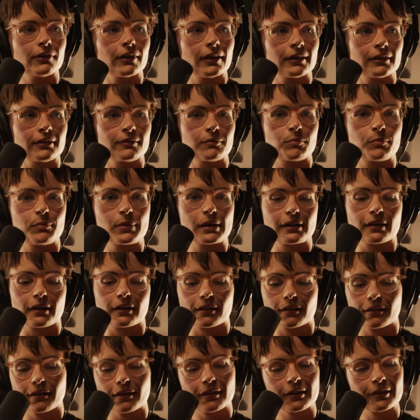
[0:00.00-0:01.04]
and be
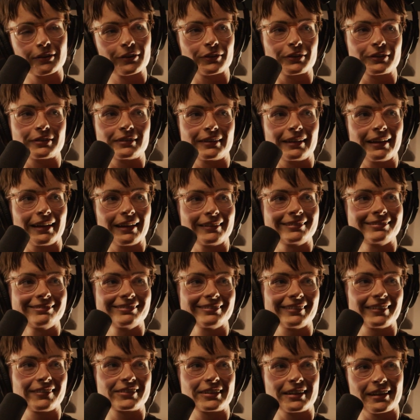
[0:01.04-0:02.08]
like, I can do this again.
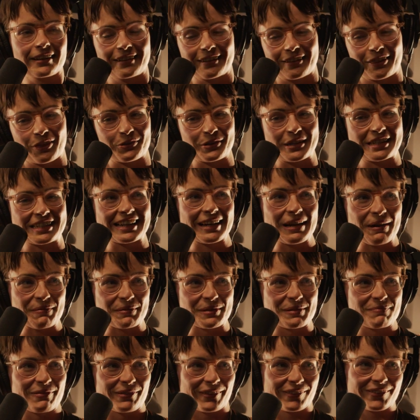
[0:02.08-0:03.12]
I've done it 3
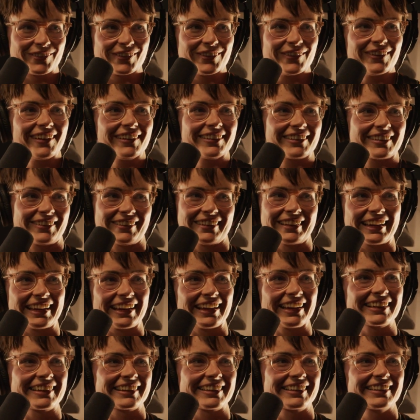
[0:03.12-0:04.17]
times before, I'll do it
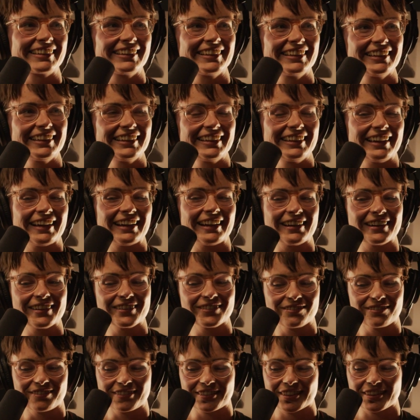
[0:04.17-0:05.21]
again.
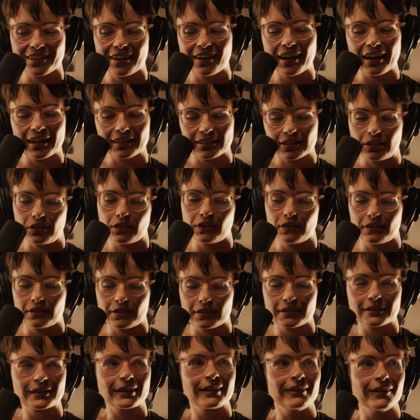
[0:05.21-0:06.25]
So I had to learn to
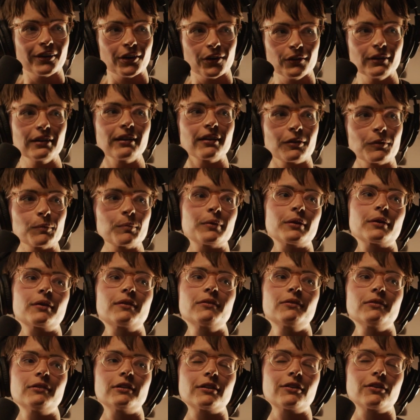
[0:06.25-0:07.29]
say no a little bit,
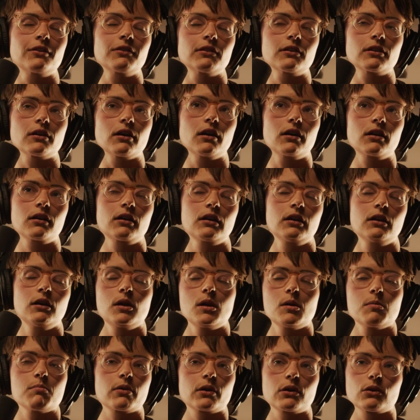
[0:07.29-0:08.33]
which was hard.
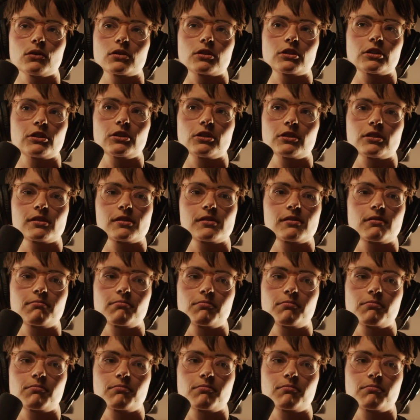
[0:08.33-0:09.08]
But also just